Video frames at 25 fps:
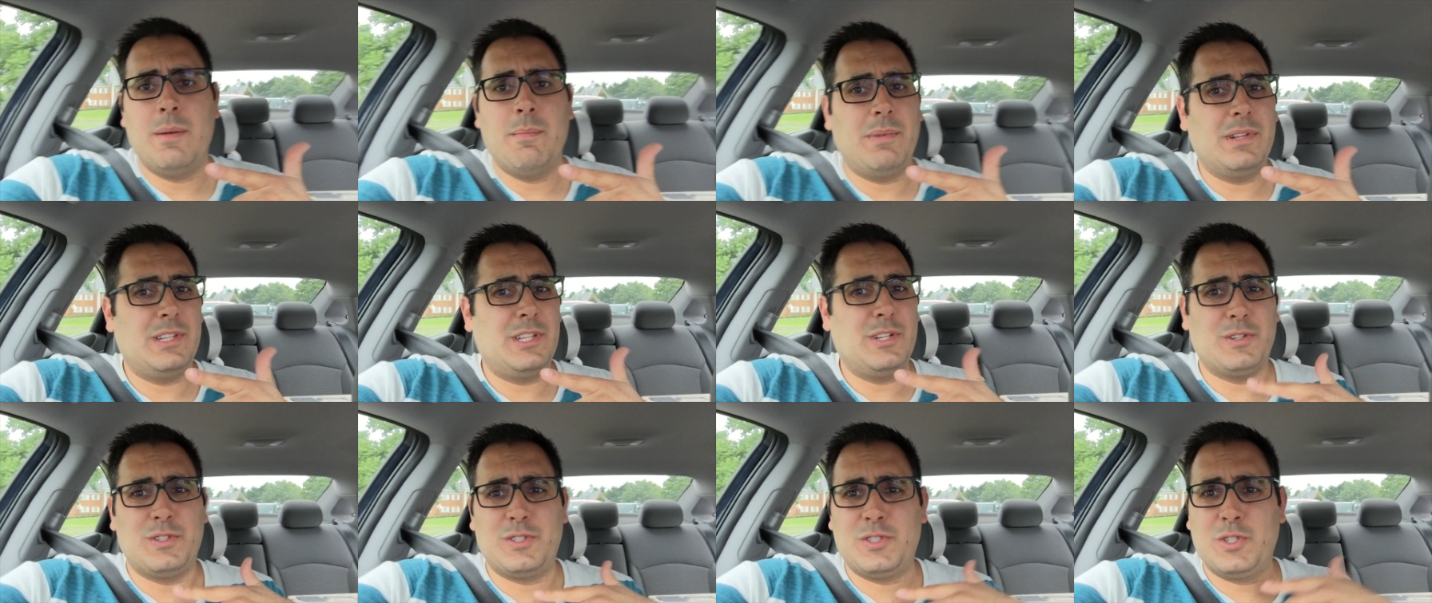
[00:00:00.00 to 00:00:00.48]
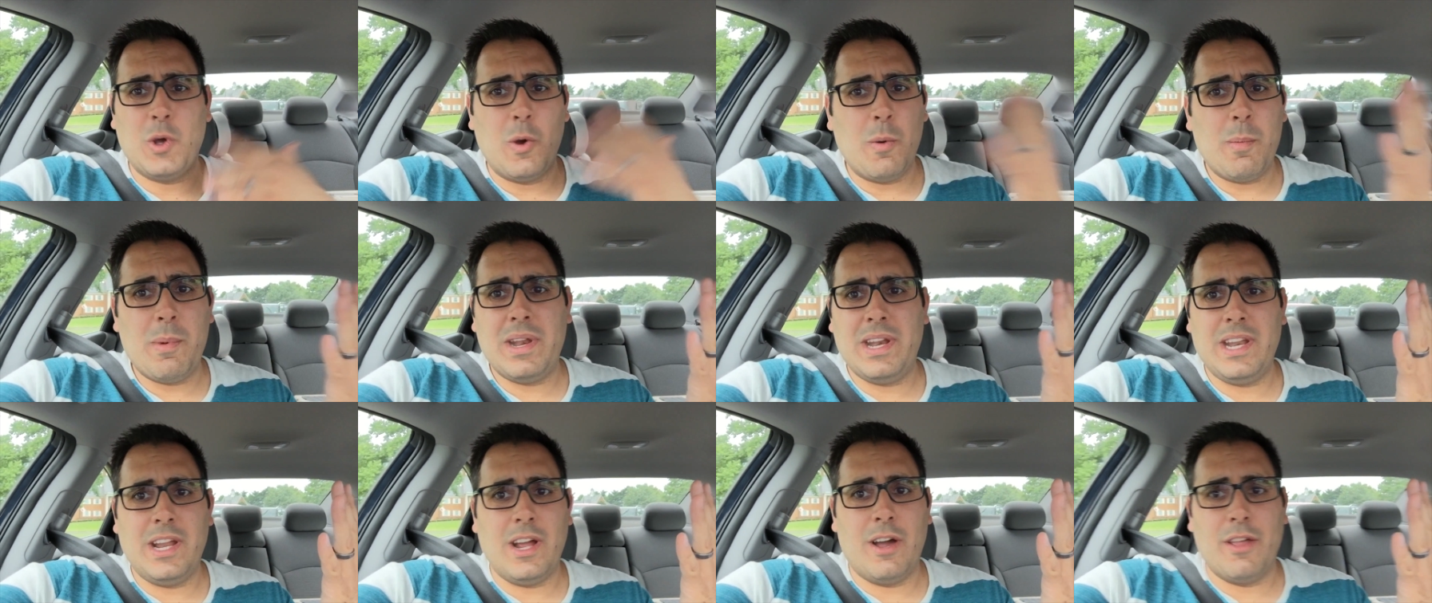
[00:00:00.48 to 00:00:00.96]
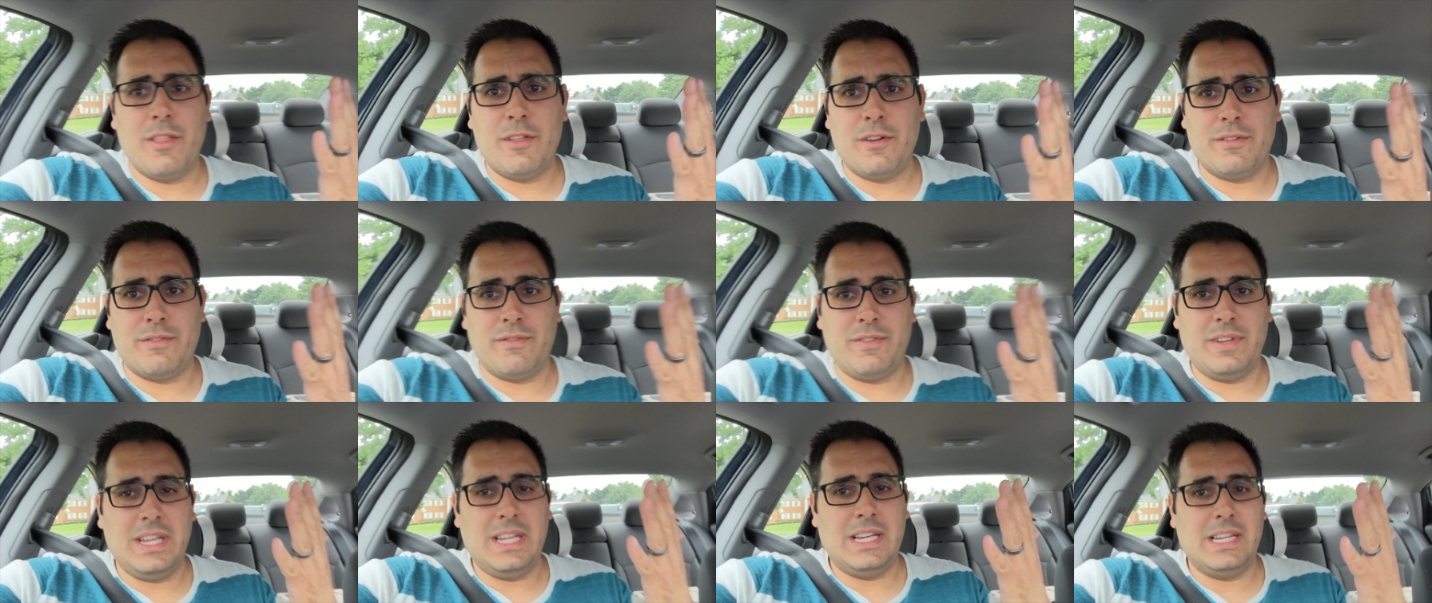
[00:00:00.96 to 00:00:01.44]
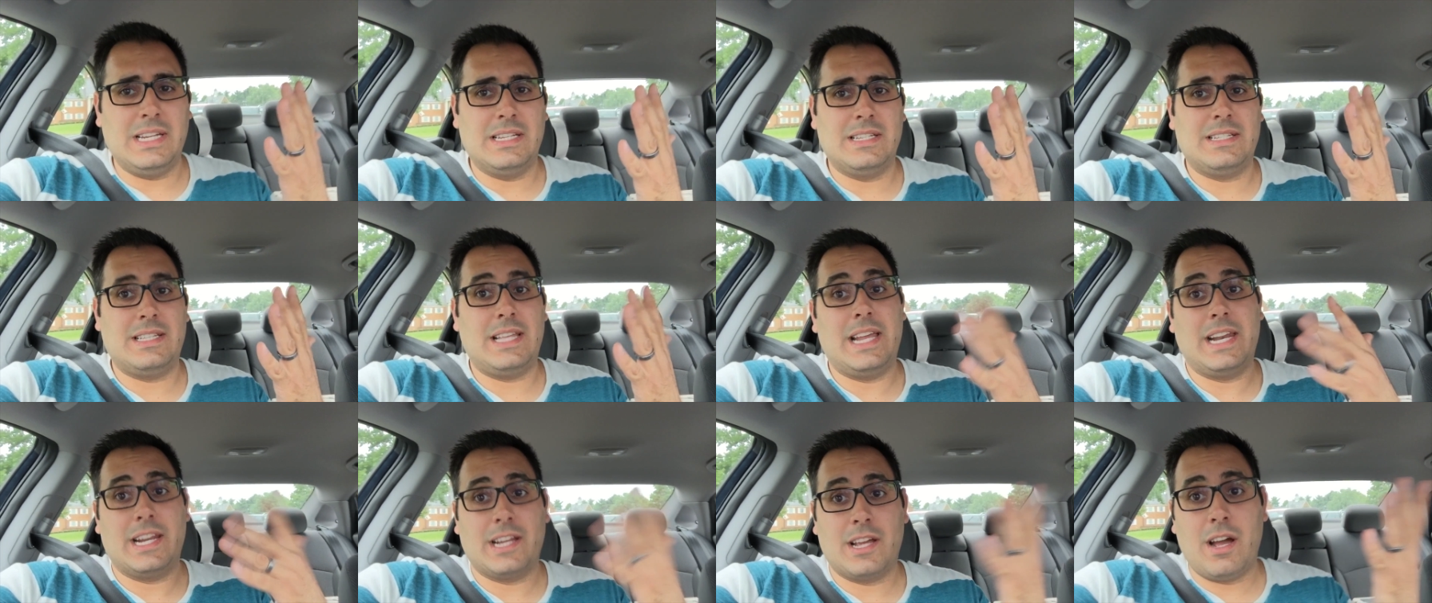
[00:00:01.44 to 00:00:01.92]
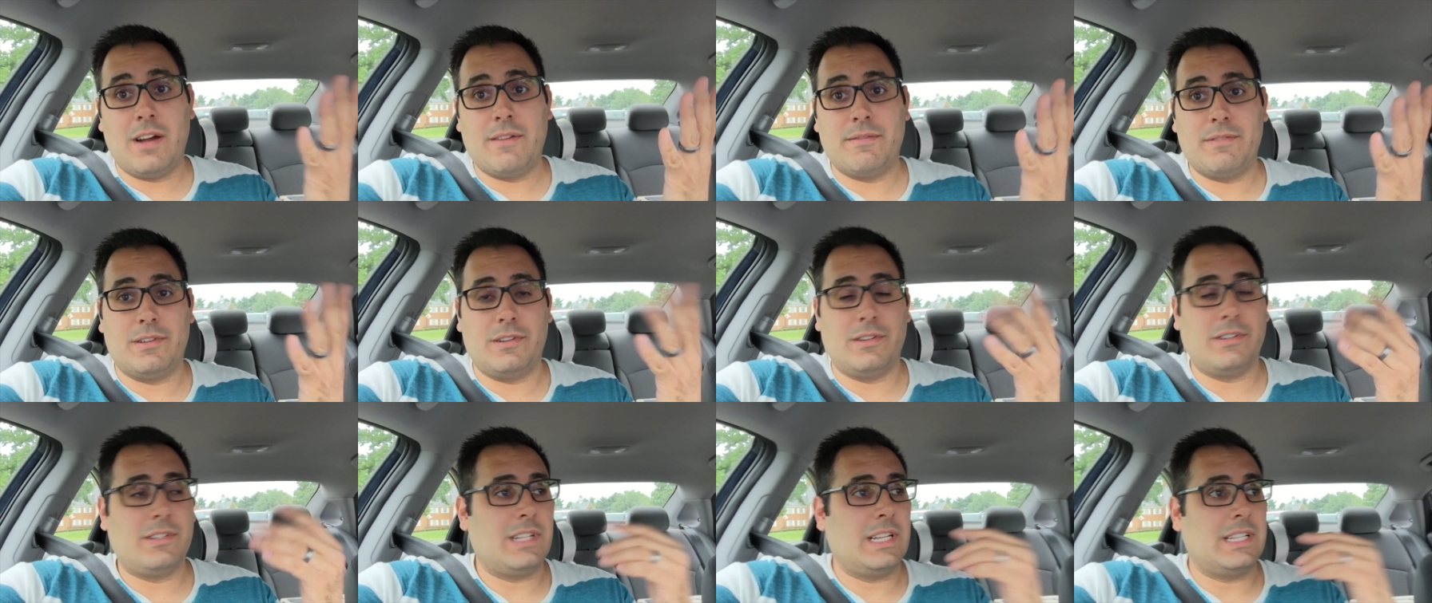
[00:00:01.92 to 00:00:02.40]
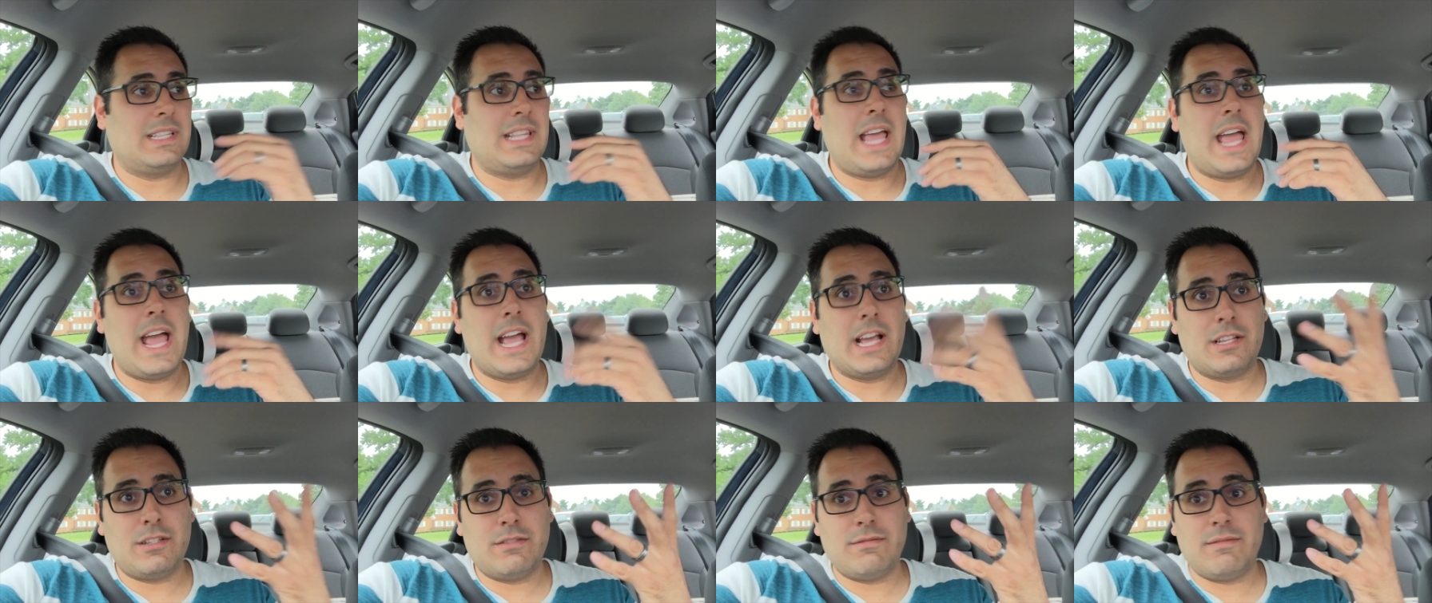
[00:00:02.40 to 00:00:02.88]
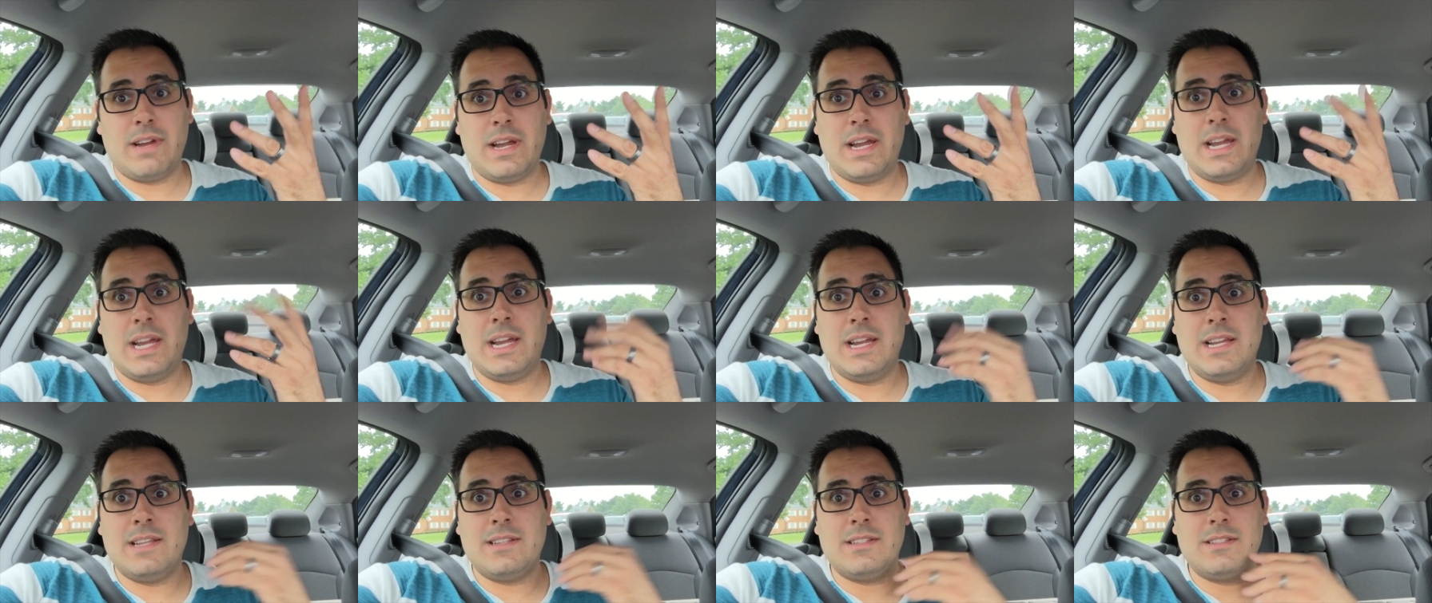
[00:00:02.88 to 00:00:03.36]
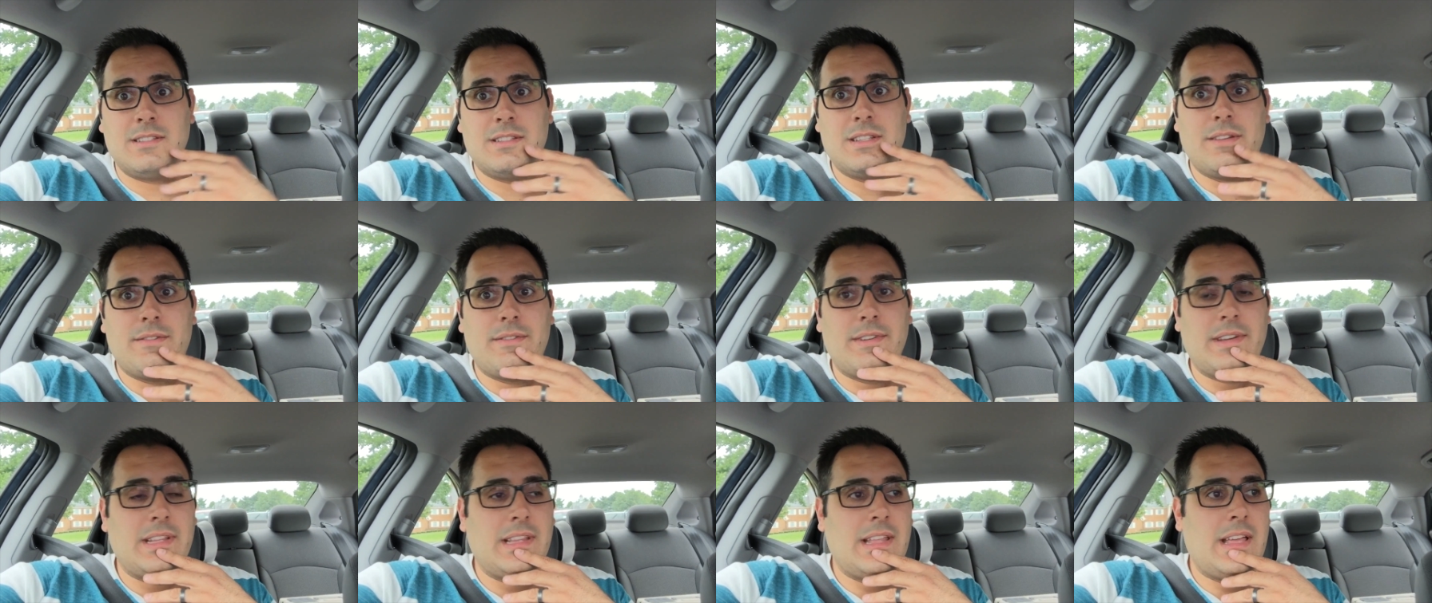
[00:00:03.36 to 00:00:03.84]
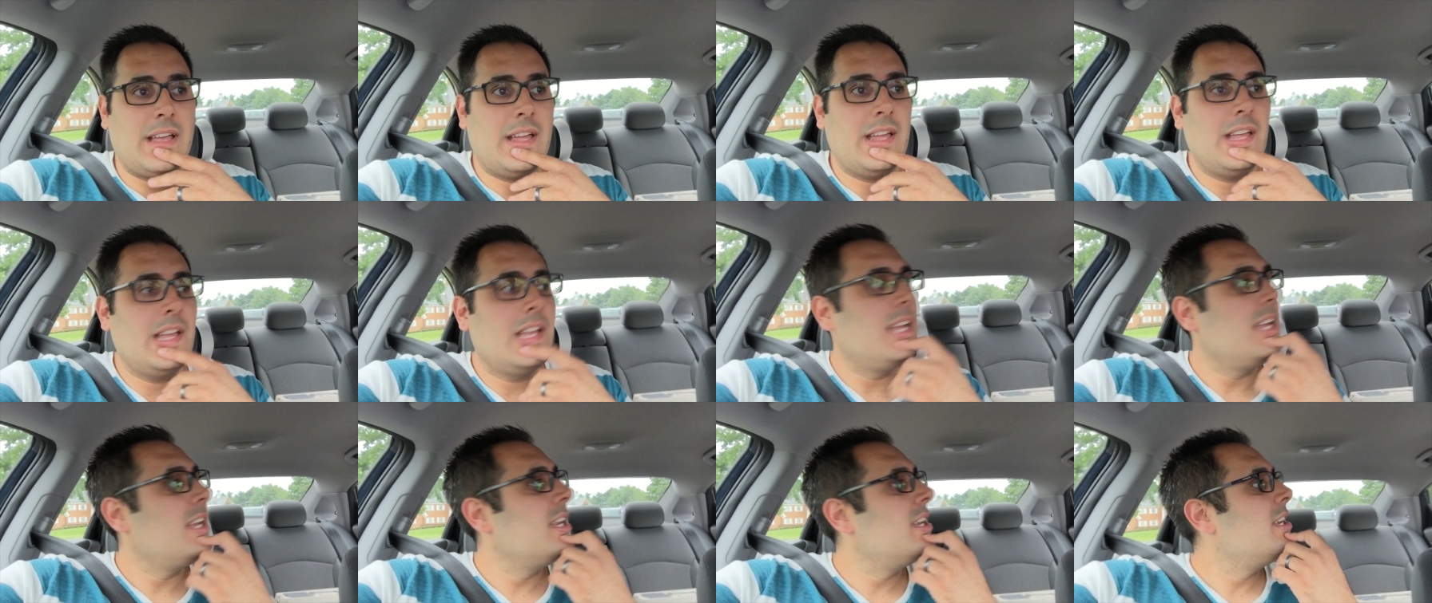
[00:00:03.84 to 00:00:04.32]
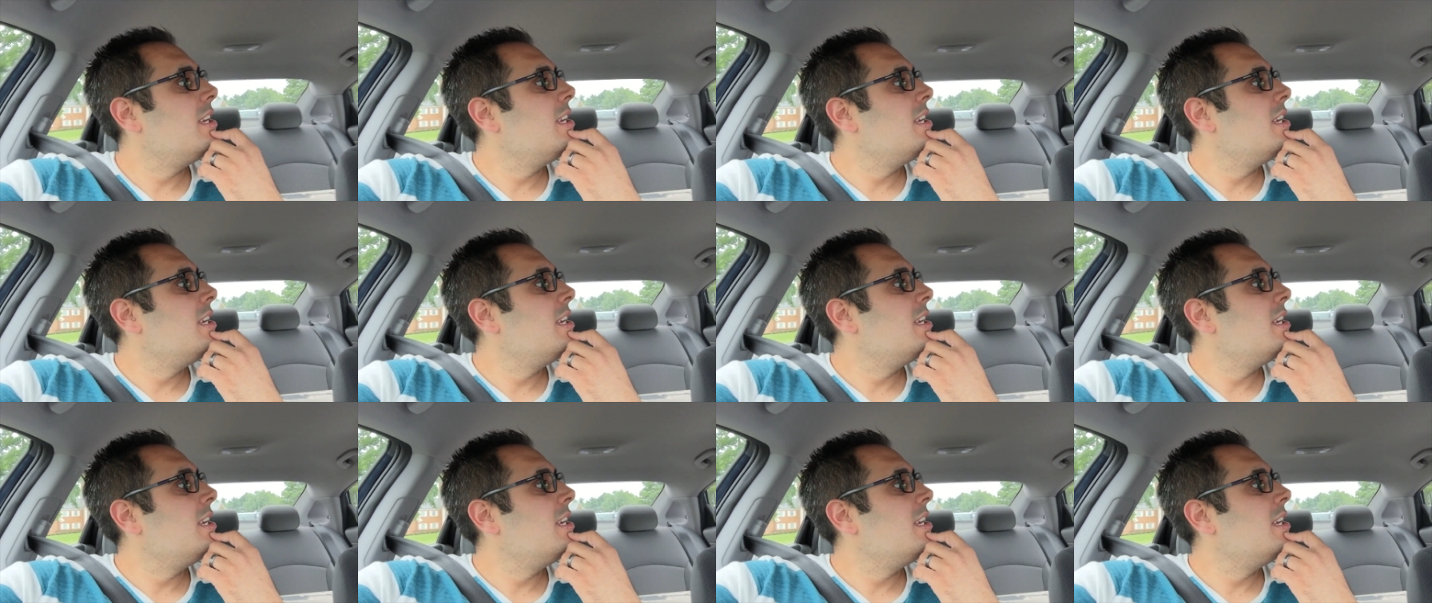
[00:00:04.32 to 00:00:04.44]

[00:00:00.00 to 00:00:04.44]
But there's so many other fees that it covers, like the x-rays and stuff like that.